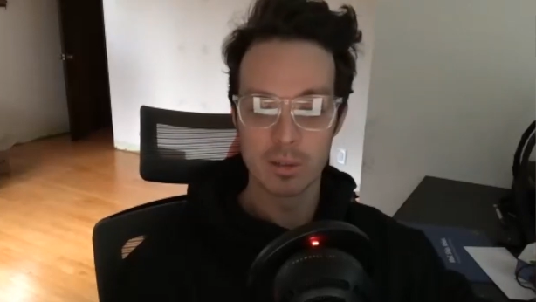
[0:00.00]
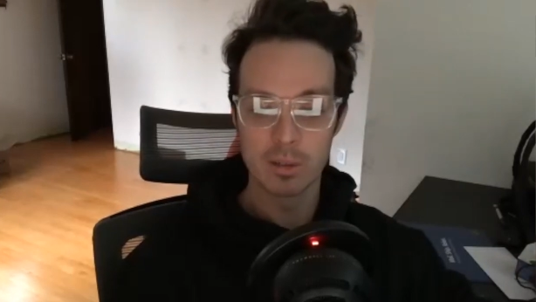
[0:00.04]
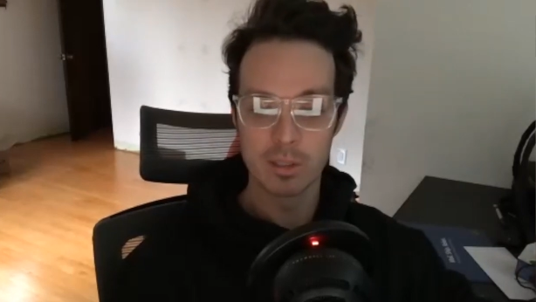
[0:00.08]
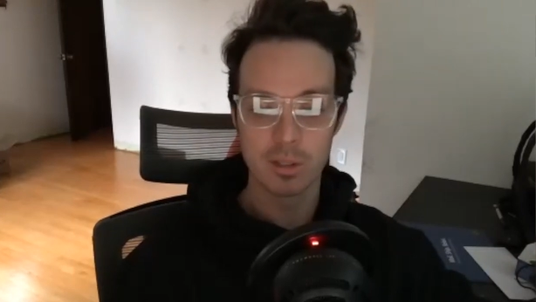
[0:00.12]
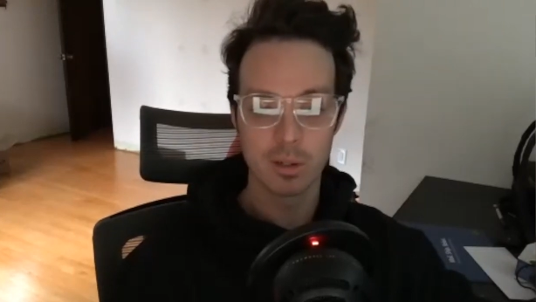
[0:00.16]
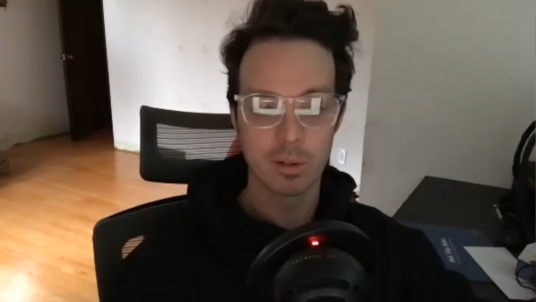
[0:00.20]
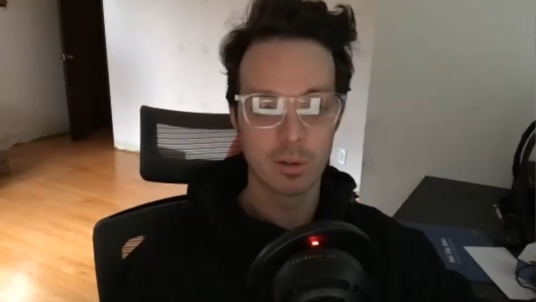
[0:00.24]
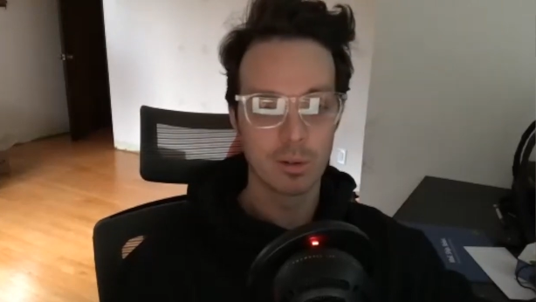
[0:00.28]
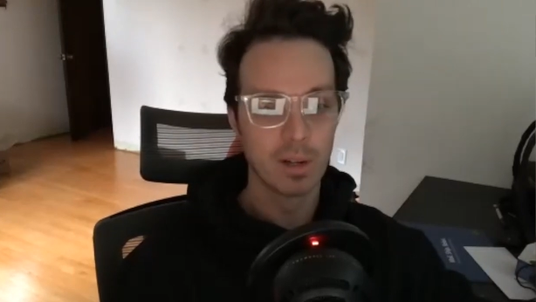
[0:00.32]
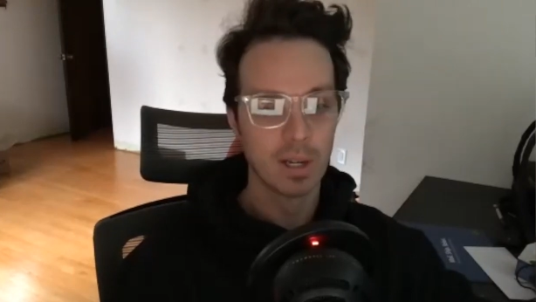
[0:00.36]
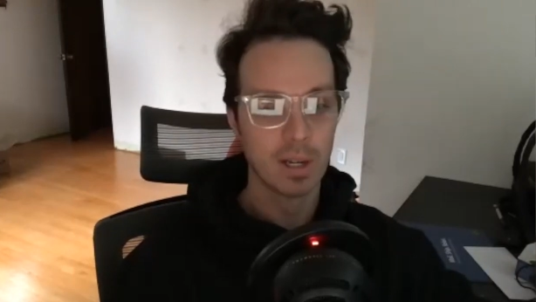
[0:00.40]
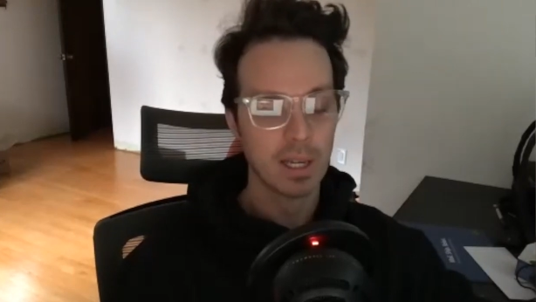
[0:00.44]

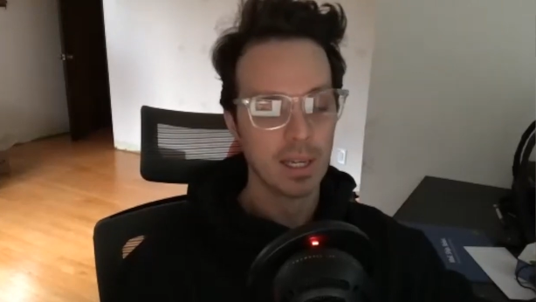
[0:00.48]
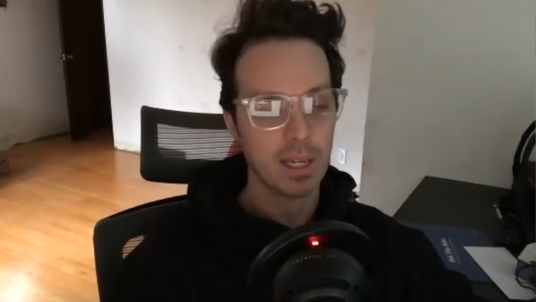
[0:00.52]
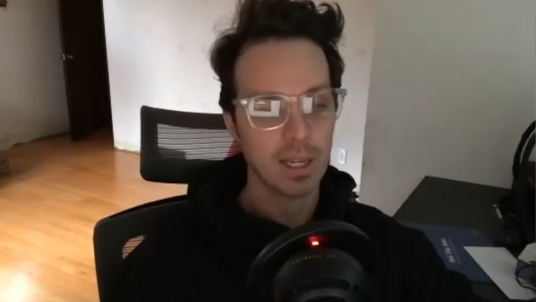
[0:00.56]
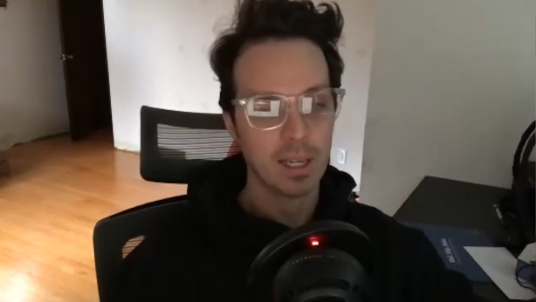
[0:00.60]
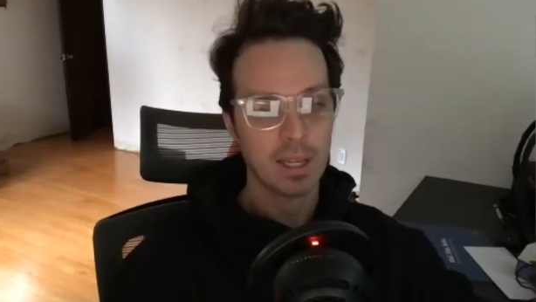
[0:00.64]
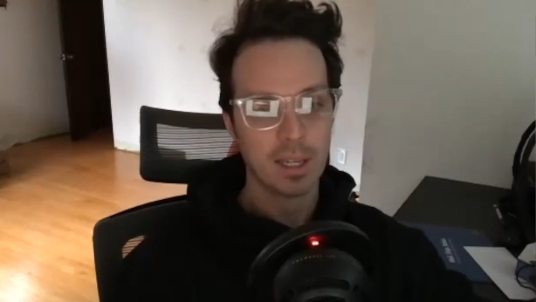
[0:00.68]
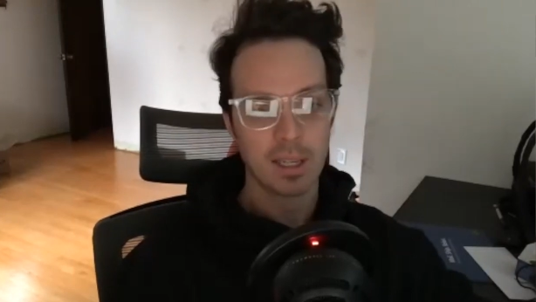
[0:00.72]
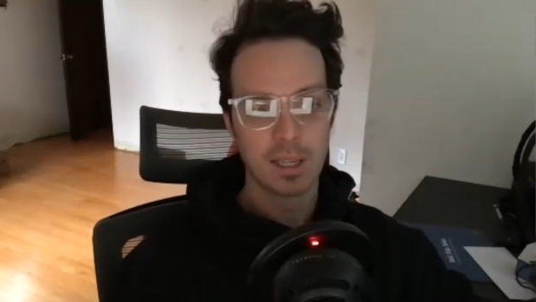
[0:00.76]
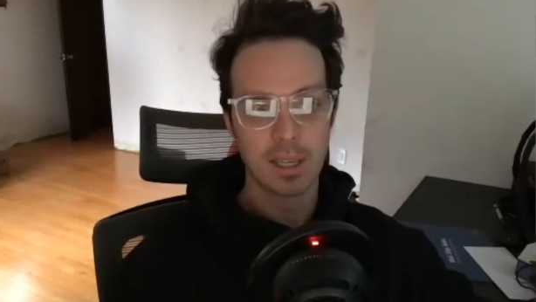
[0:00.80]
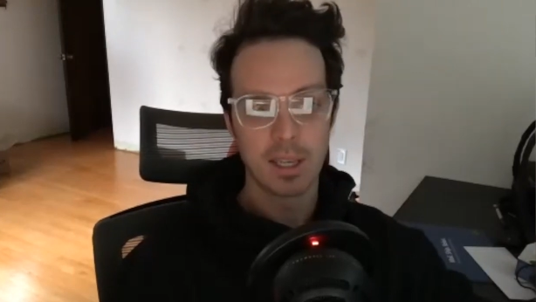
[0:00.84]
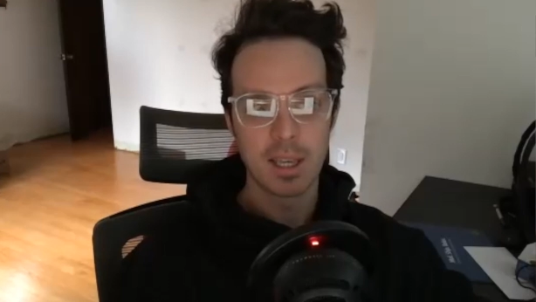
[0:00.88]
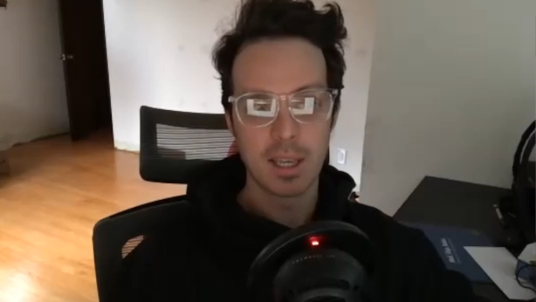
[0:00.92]
So
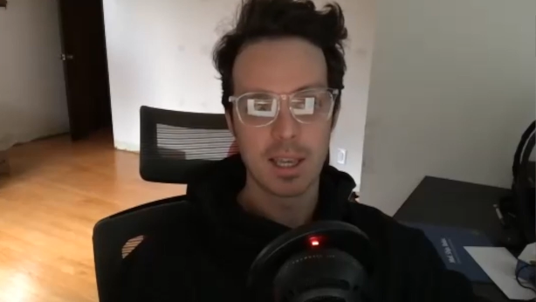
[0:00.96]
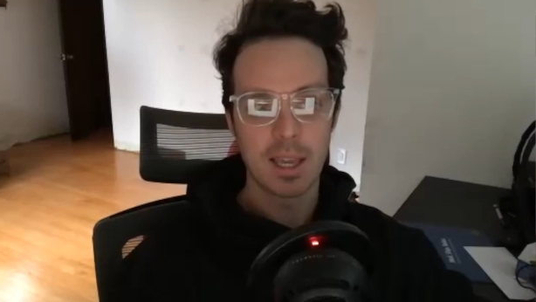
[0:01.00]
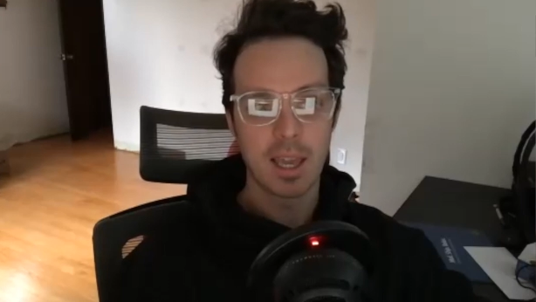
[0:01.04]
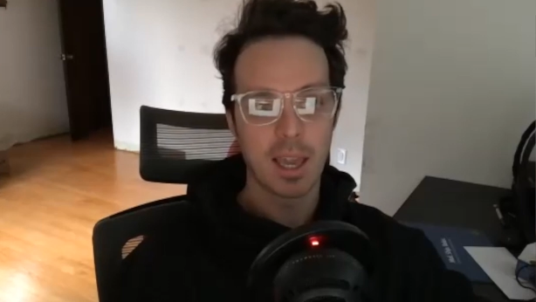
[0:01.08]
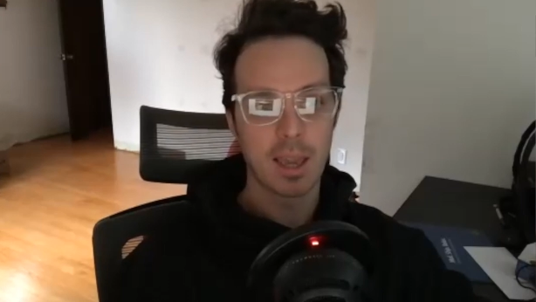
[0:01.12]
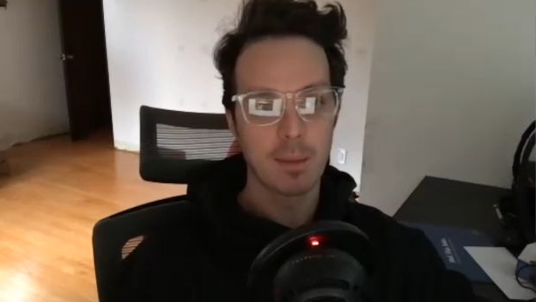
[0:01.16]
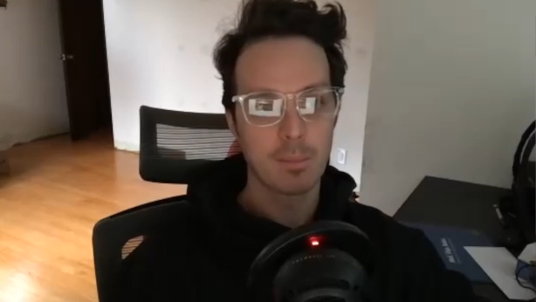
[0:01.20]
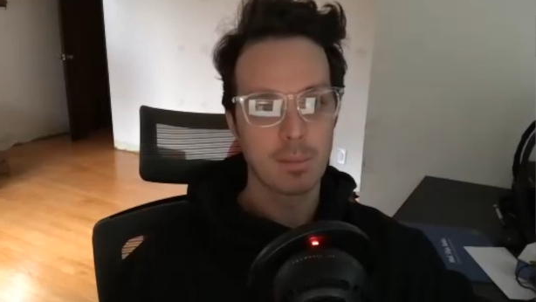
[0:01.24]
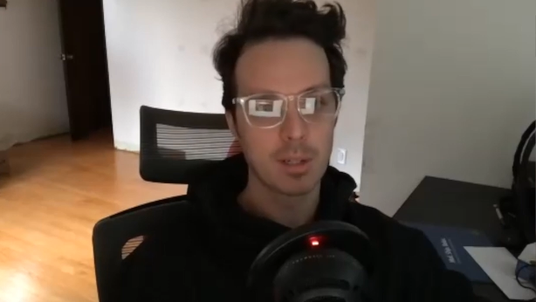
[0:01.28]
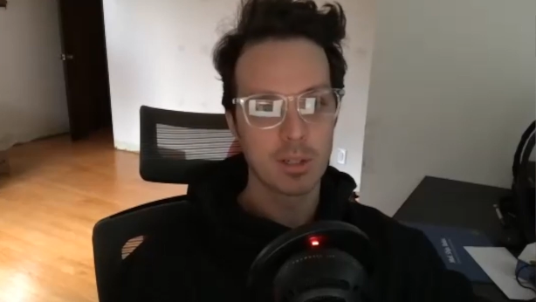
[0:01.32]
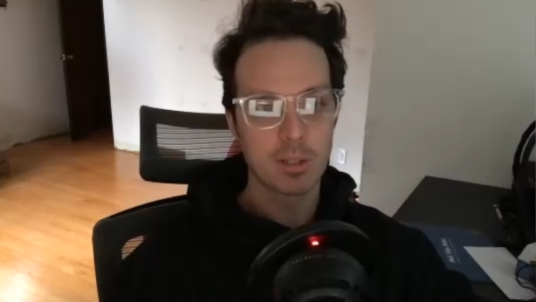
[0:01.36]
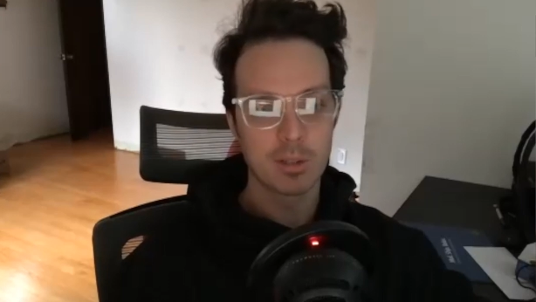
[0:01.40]
he
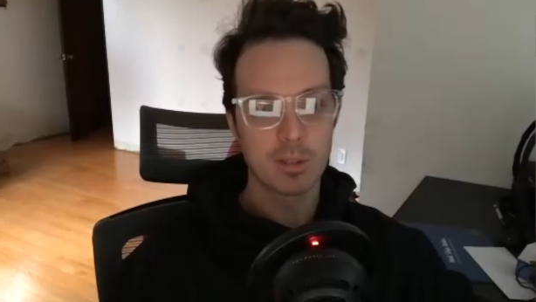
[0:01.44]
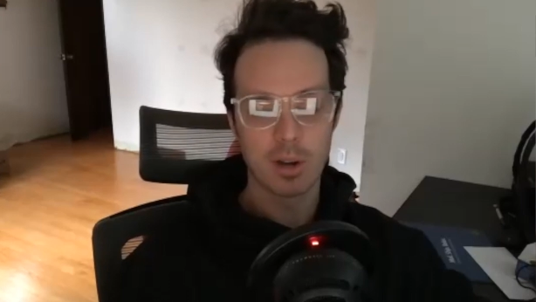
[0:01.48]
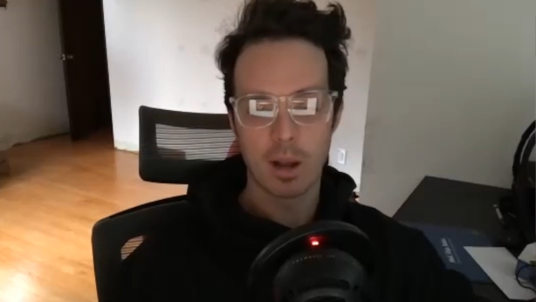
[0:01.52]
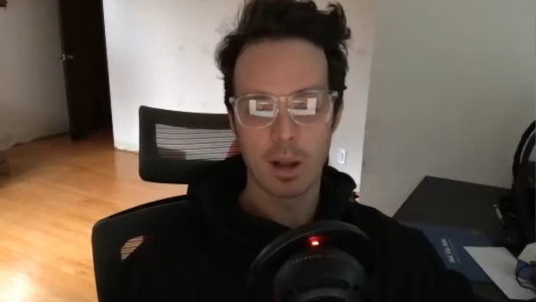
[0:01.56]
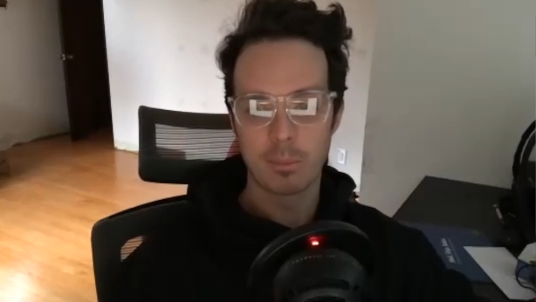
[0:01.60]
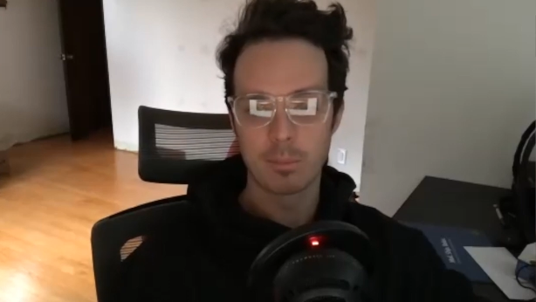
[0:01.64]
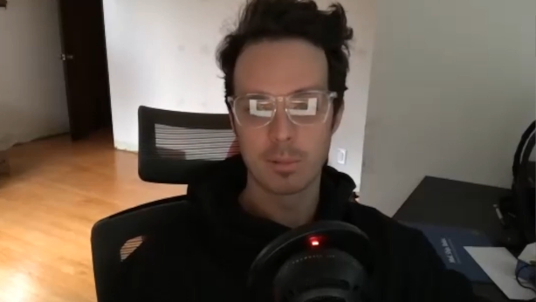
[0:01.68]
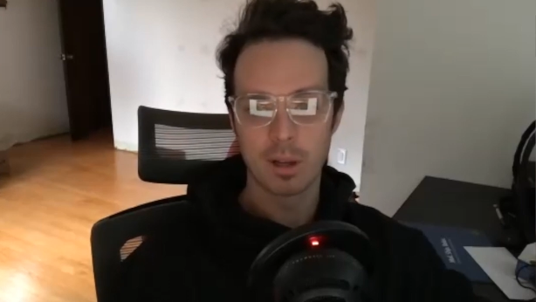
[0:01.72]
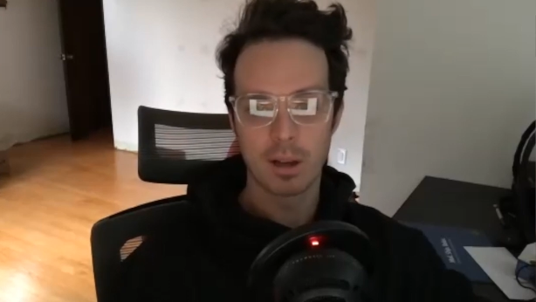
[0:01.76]
came and dropped